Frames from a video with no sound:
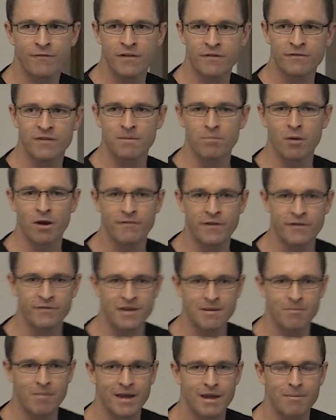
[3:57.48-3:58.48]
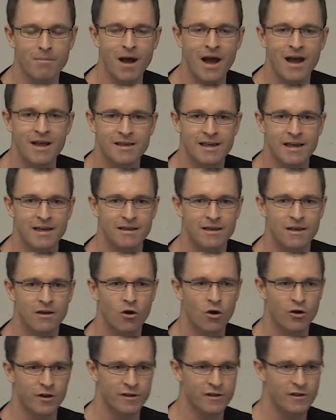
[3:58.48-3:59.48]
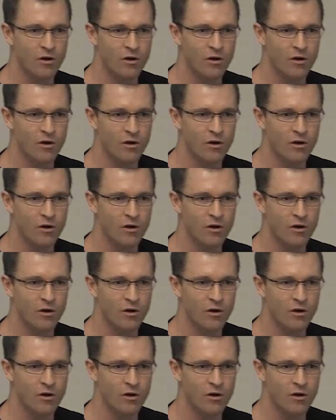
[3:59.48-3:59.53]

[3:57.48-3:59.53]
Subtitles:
50 by 50 megaparsec on a